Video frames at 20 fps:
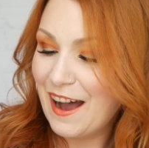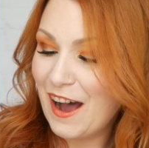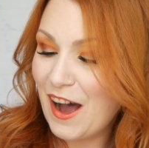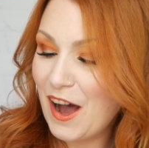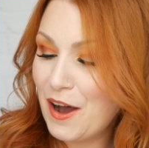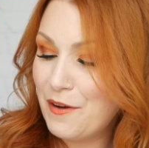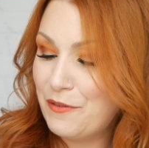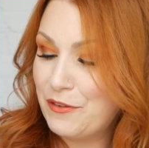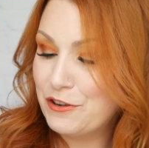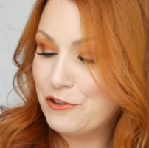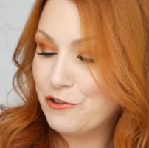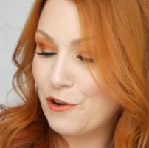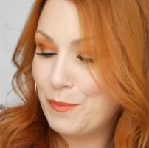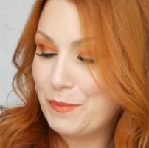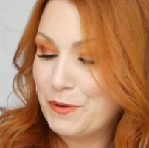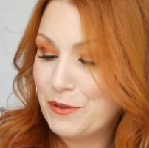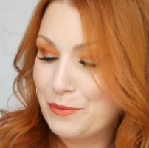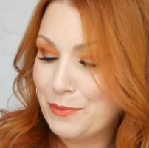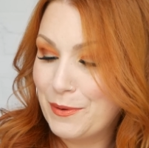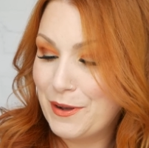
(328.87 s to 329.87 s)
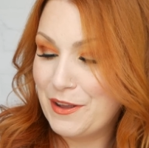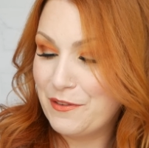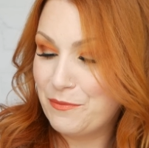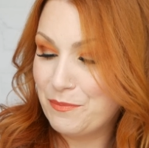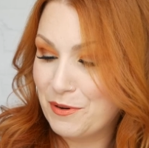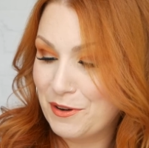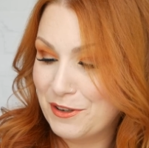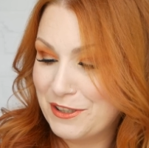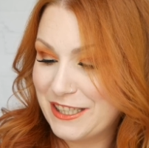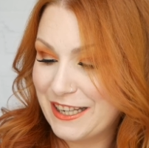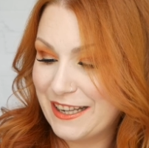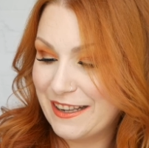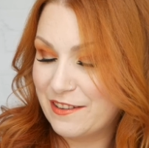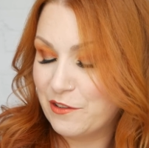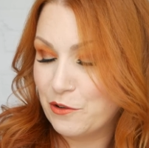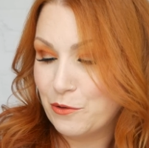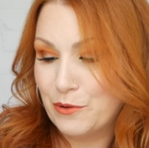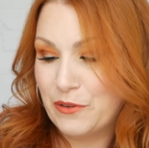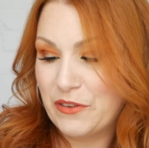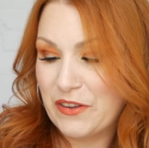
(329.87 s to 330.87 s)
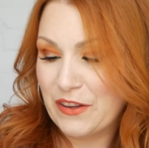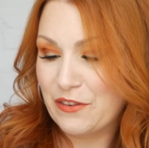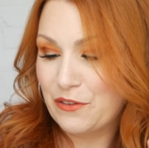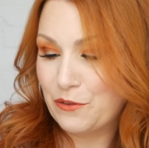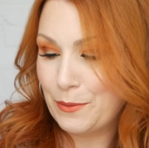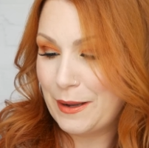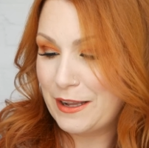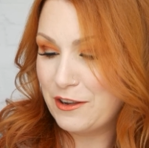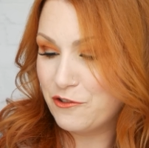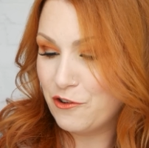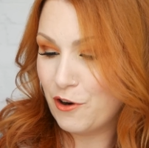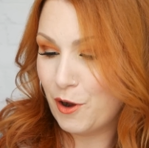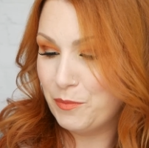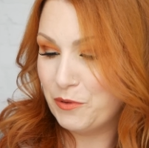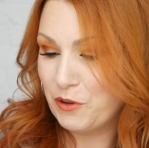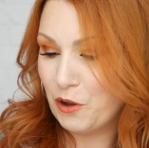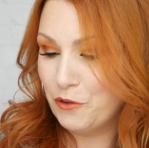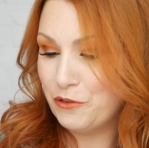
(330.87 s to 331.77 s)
half a dropper's worth product or 6 to 8 drops